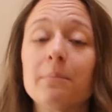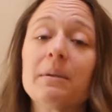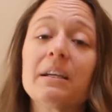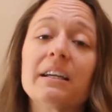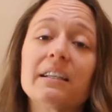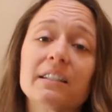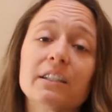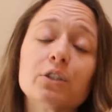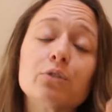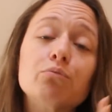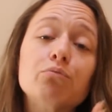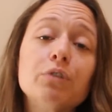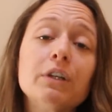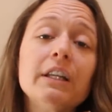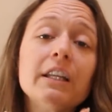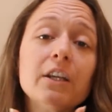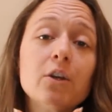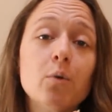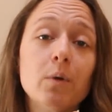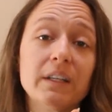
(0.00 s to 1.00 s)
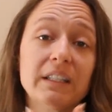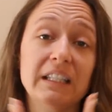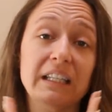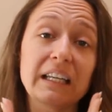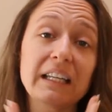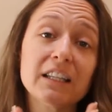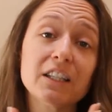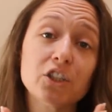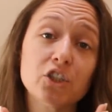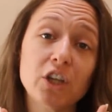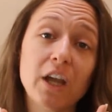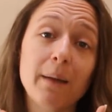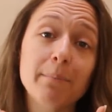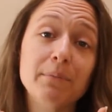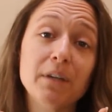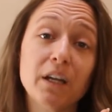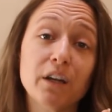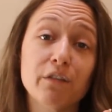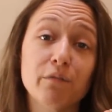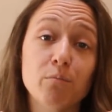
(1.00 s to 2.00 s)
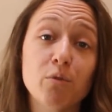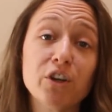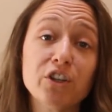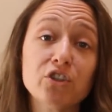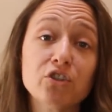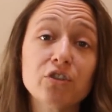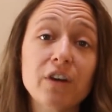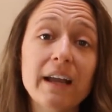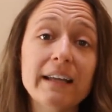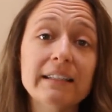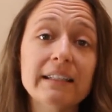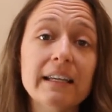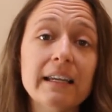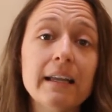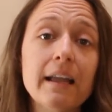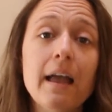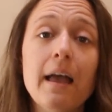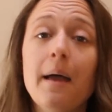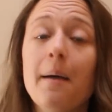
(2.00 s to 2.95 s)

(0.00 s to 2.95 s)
because it's really going to get the job done of moisturizing,